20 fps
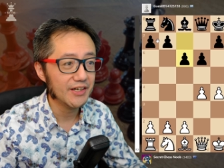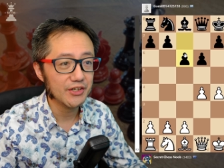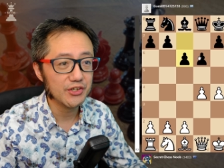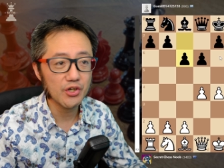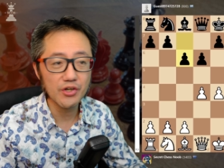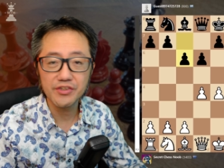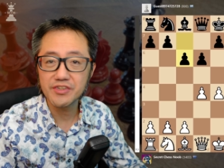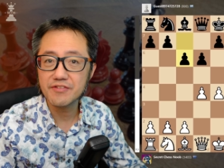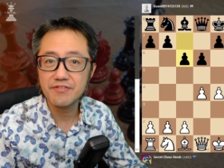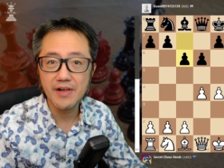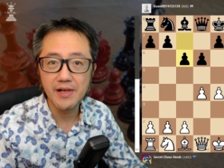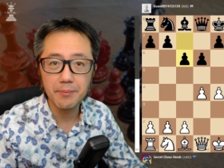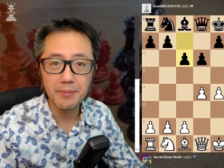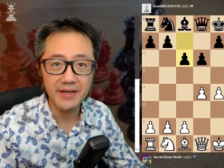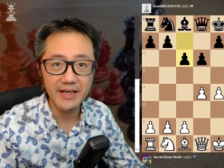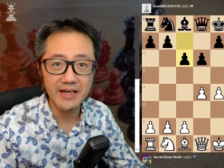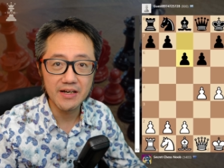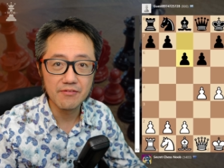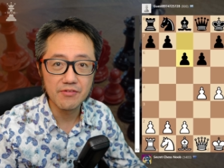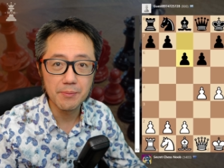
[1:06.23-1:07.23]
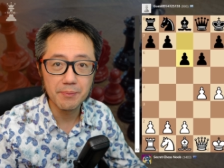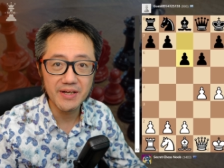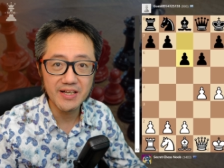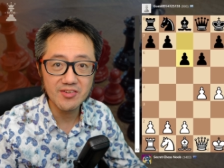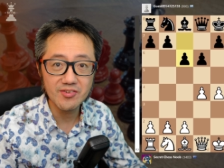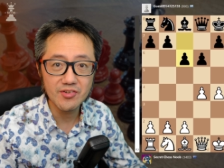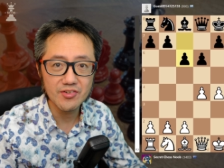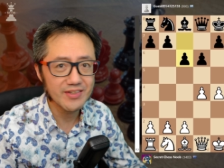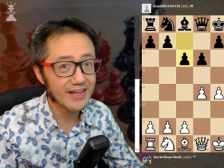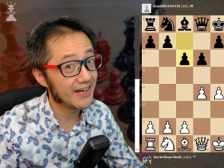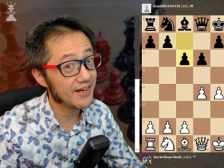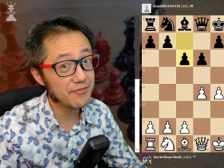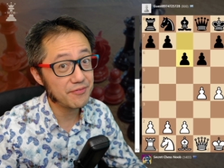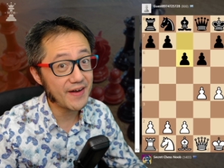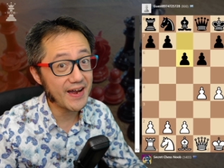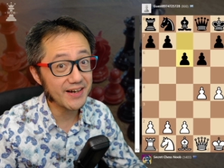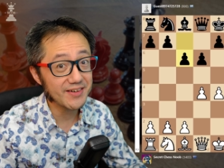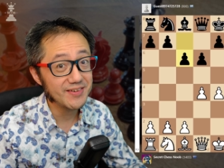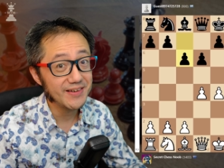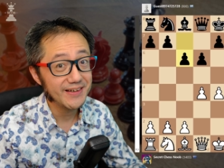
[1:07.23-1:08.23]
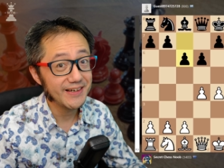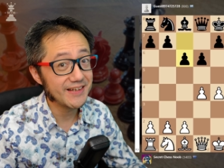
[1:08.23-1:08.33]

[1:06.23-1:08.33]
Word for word: not developing any of the pieces, and in fact,